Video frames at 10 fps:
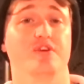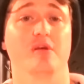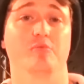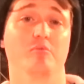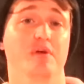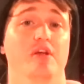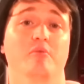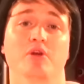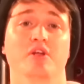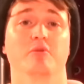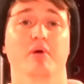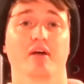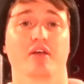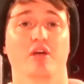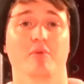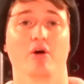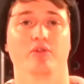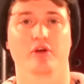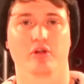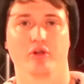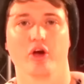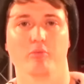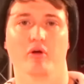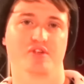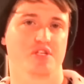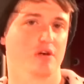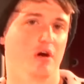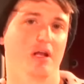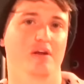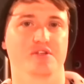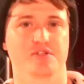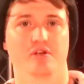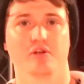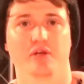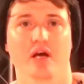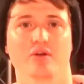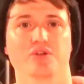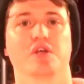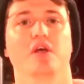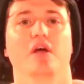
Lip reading: team competing at Money in the Bank came out. The club, obviously Carl Anderson, Luke Gallows.